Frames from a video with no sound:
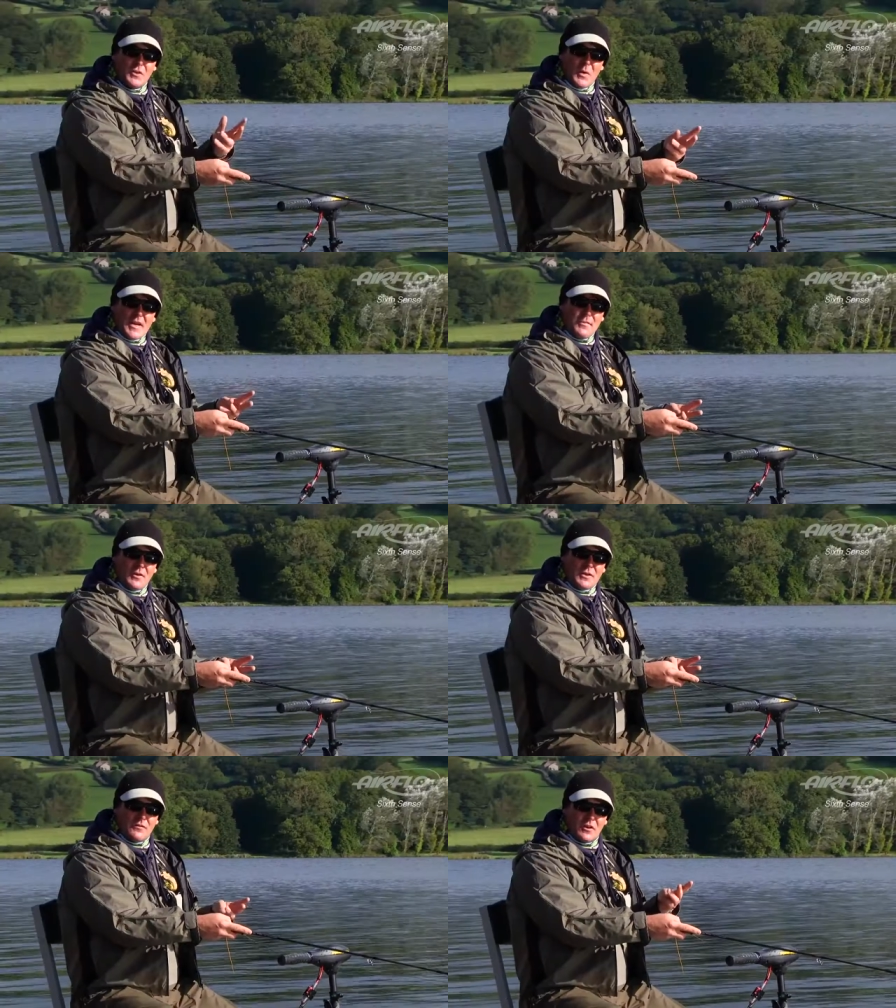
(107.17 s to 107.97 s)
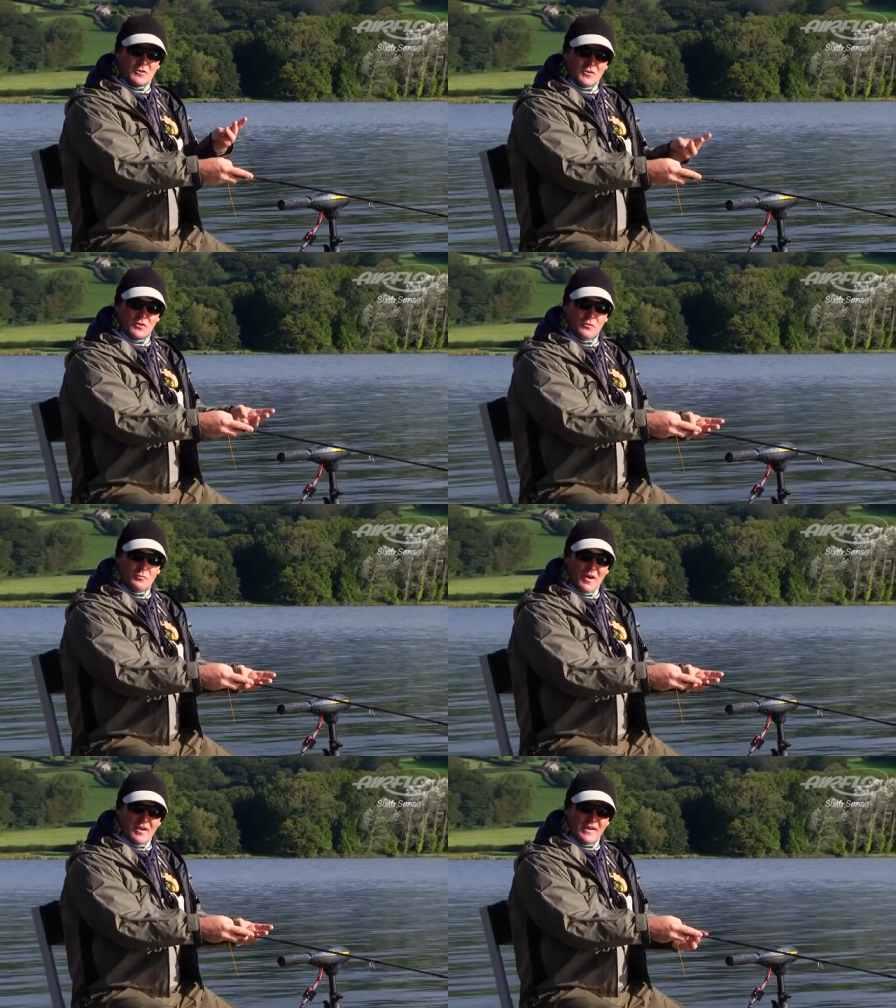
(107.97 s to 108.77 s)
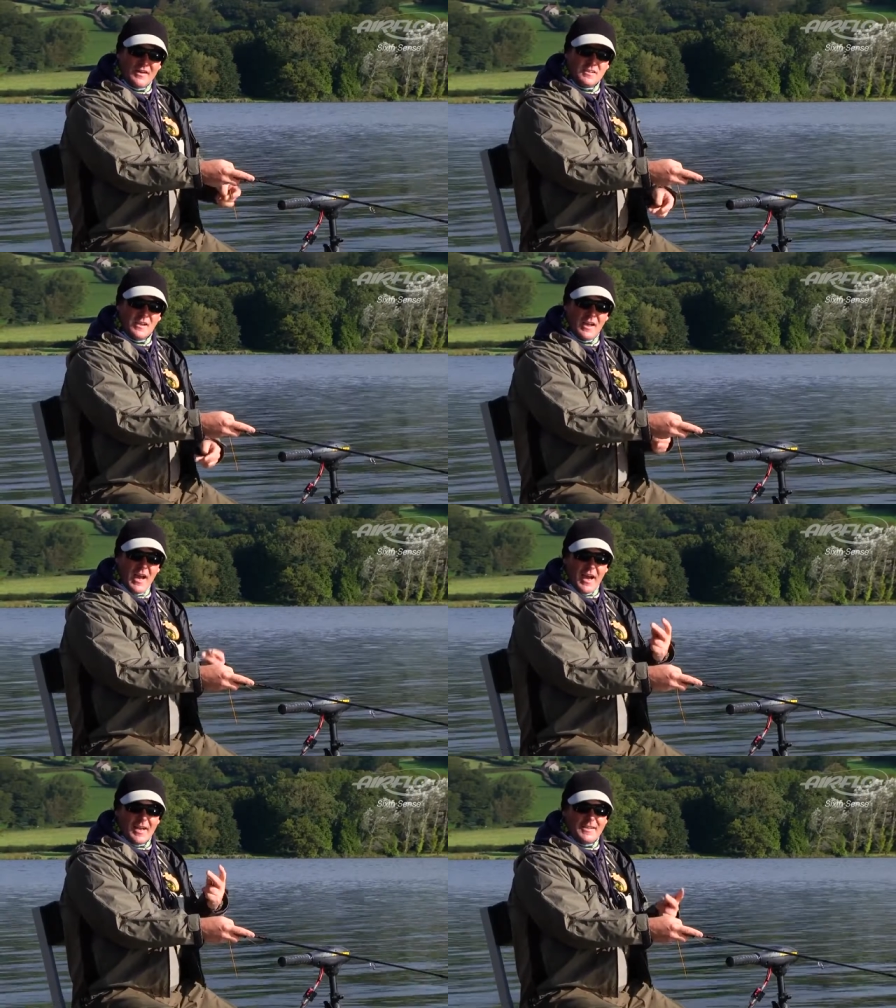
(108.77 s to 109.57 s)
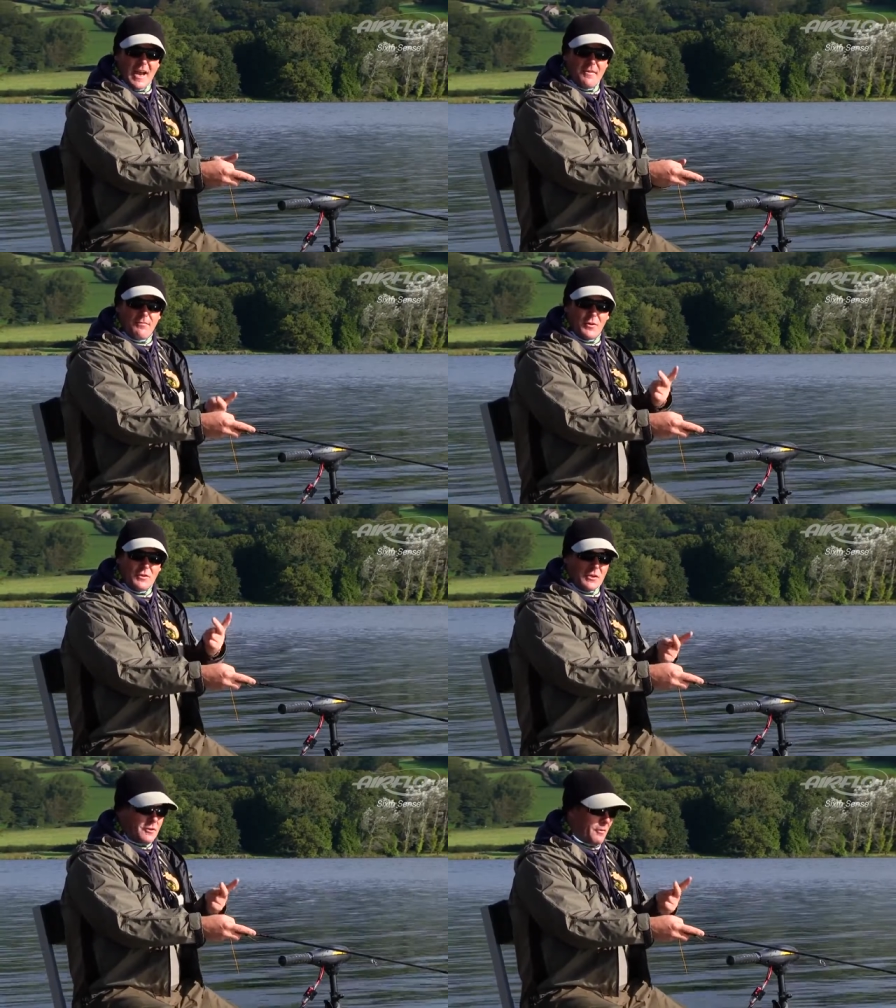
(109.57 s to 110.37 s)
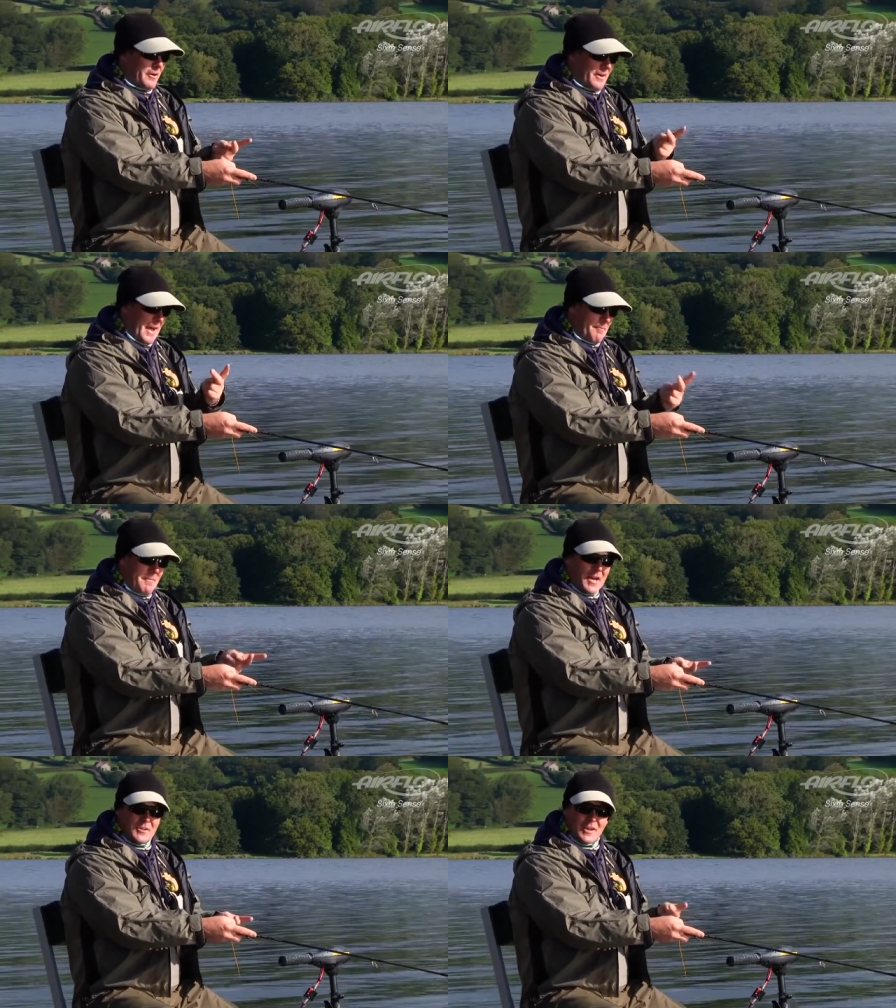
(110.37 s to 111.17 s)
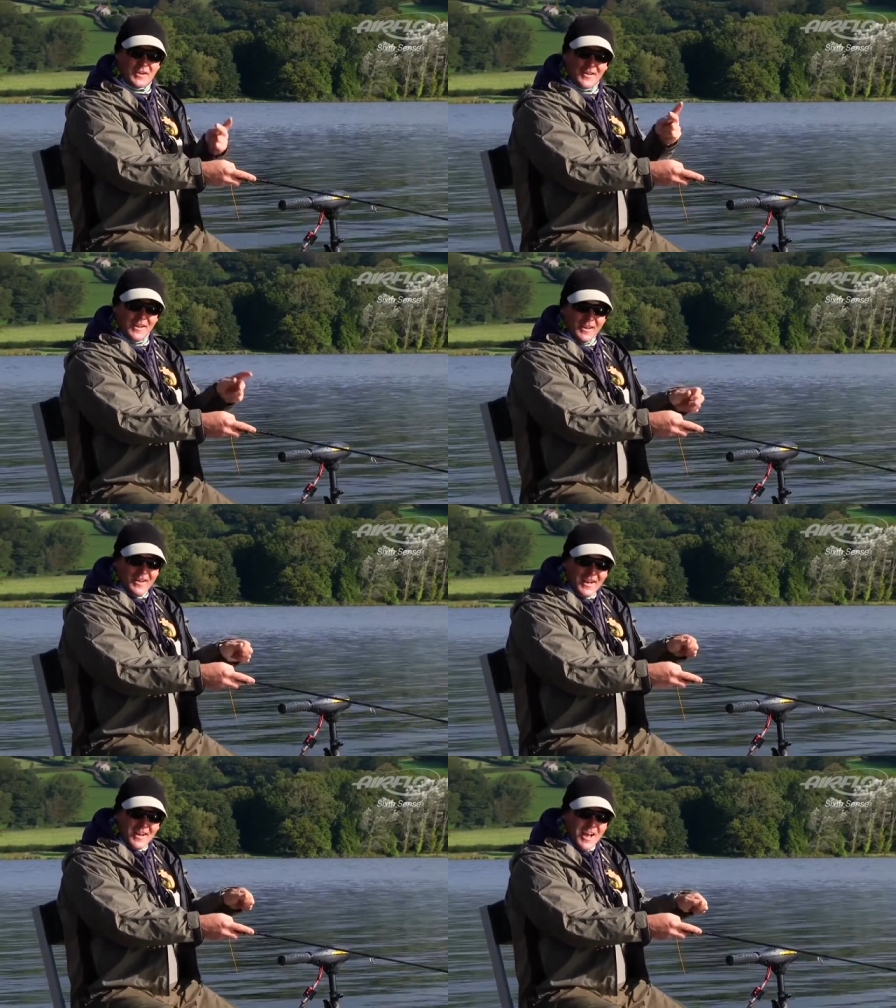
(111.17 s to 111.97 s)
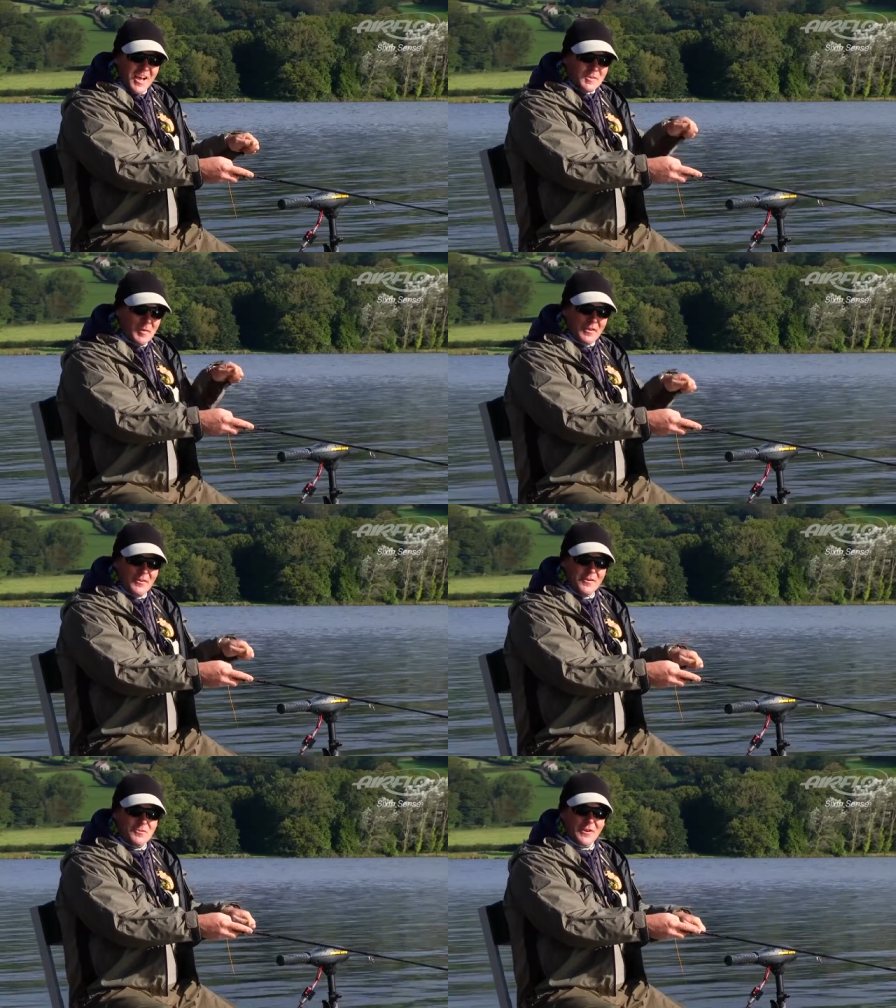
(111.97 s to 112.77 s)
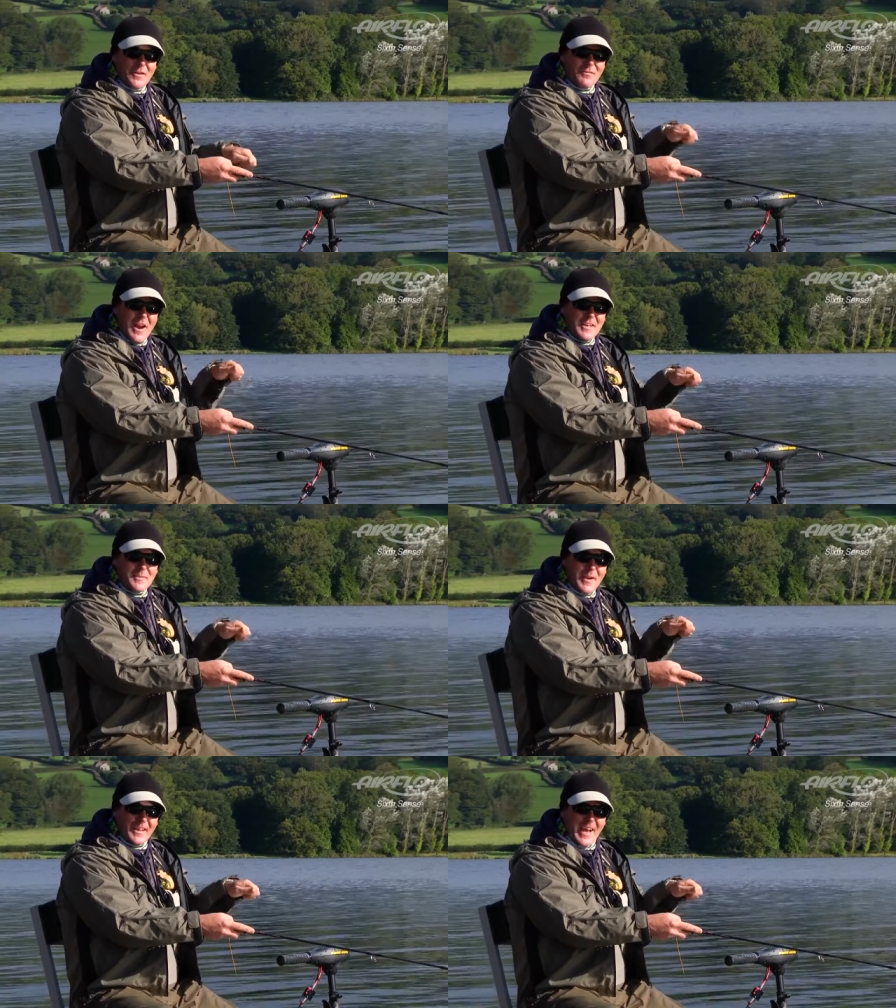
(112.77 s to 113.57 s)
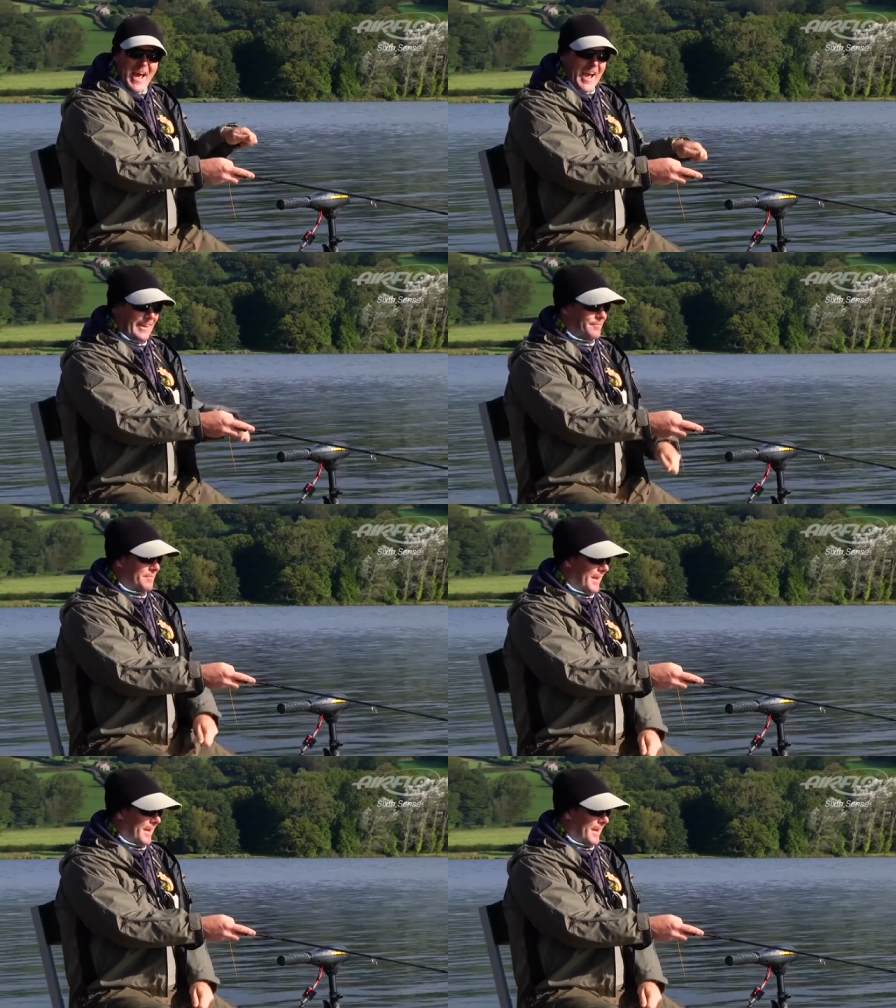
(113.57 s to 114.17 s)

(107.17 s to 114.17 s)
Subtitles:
20 foot, you've got 2 markers, and at 10 foot, you know you're at that magic little last bit of the retrieve ready to make the hang.